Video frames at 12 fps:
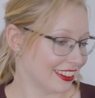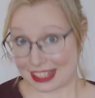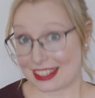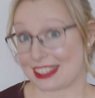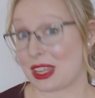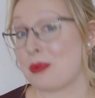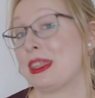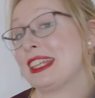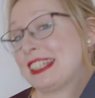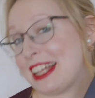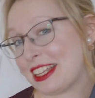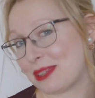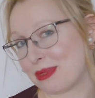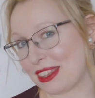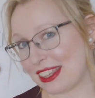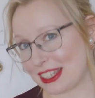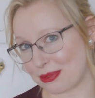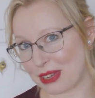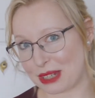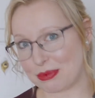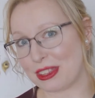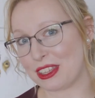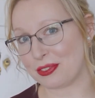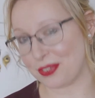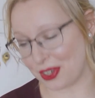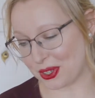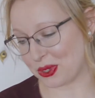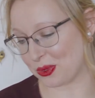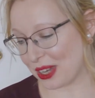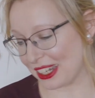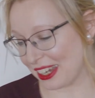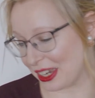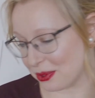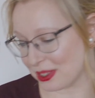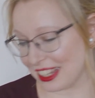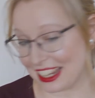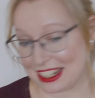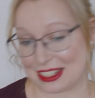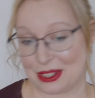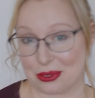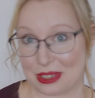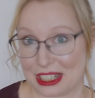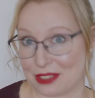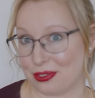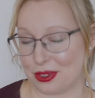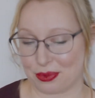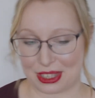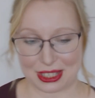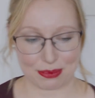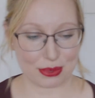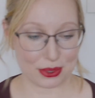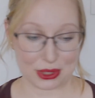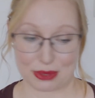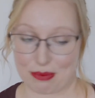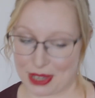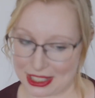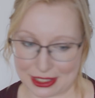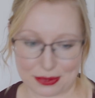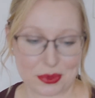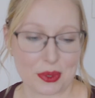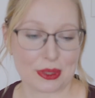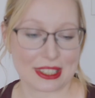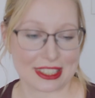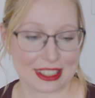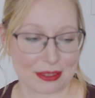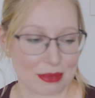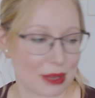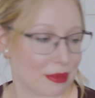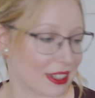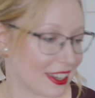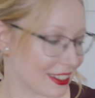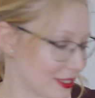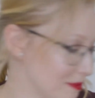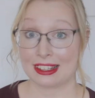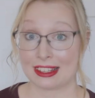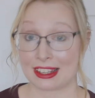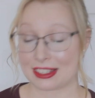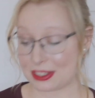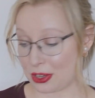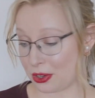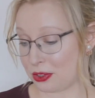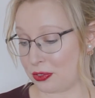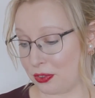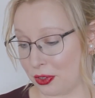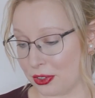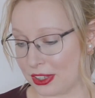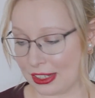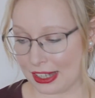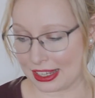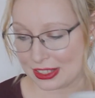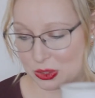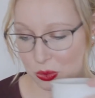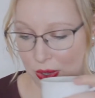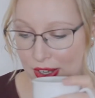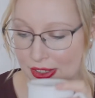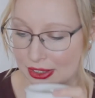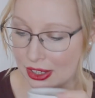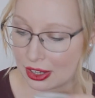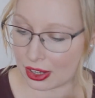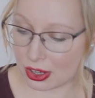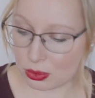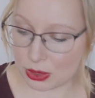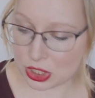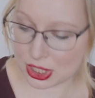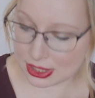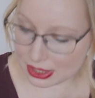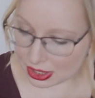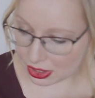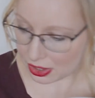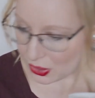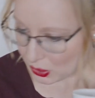Something tells me this might be the first one I will actually read from these books, but we will see, maybe not. Let's go for the next one. How much is there?